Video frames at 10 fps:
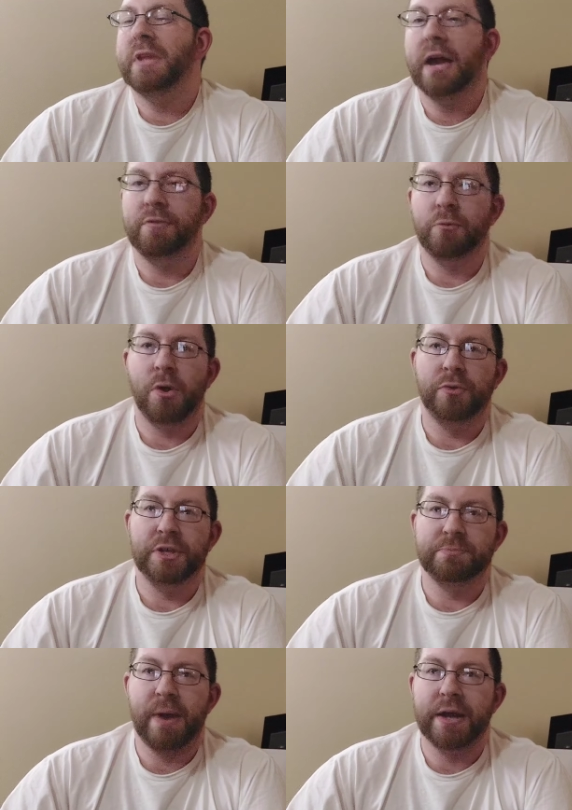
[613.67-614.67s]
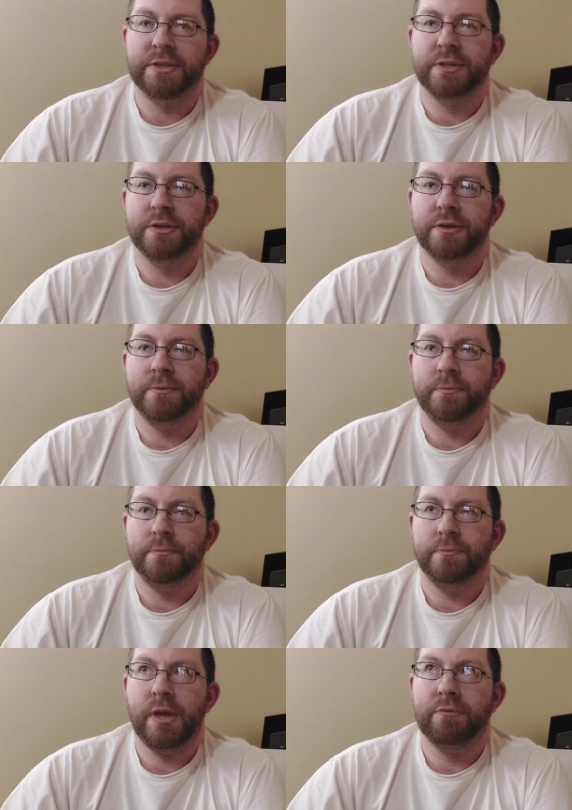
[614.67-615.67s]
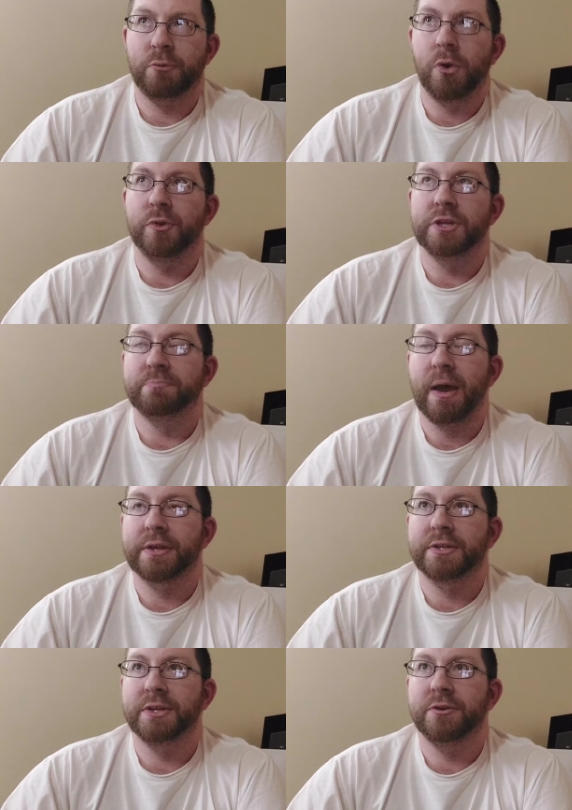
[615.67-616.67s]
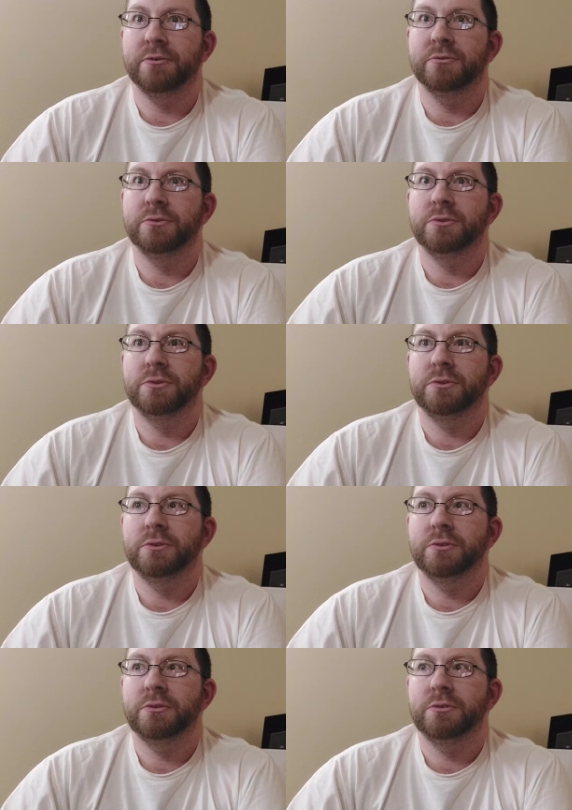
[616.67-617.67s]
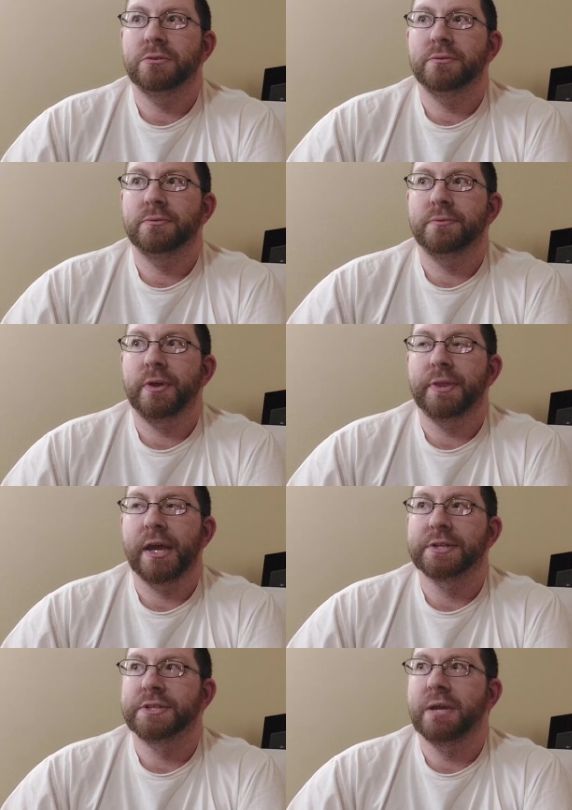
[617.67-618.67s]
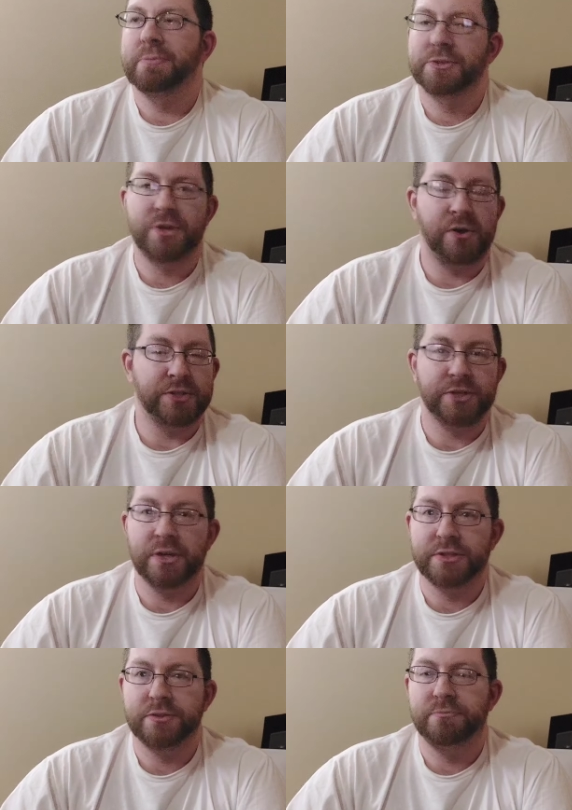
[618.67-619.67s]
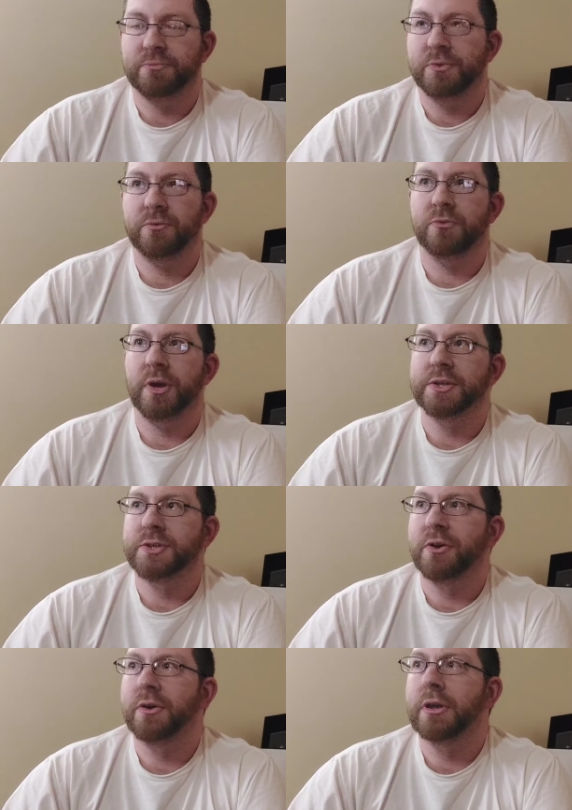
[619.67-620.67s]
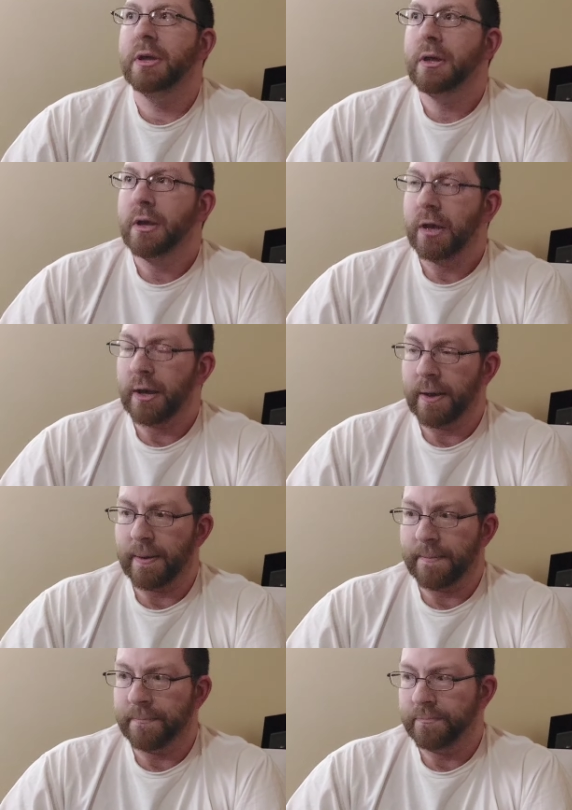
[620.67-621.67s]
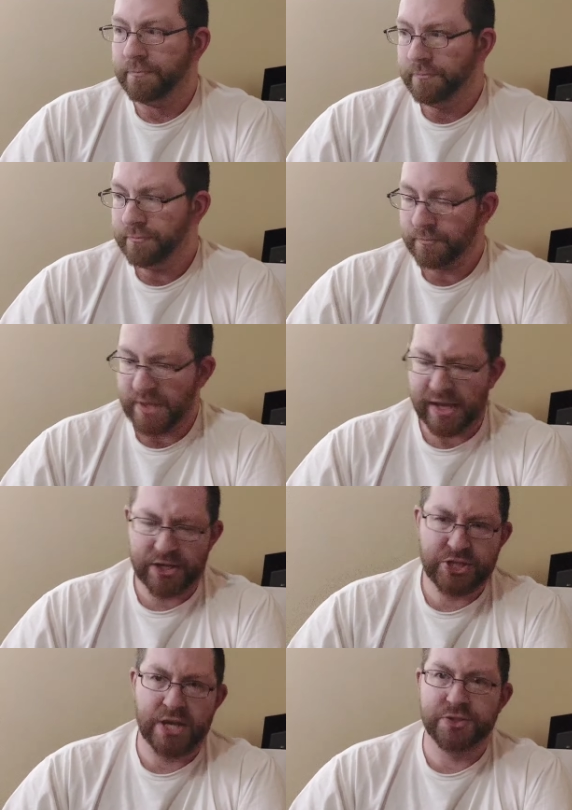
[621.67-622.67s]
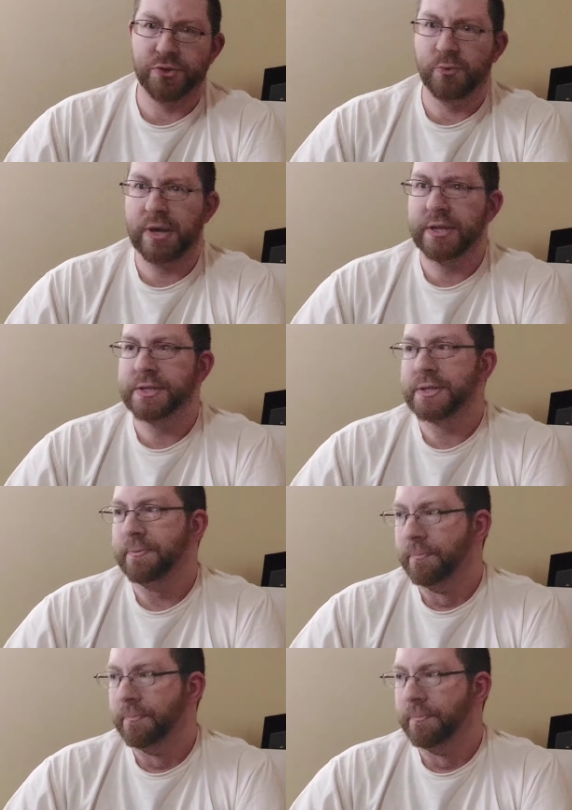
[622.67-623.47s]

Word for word: every road leads back to every road leads back to you. I think that's the name of the song. It's a great song. Um, Taking a chance on the wind.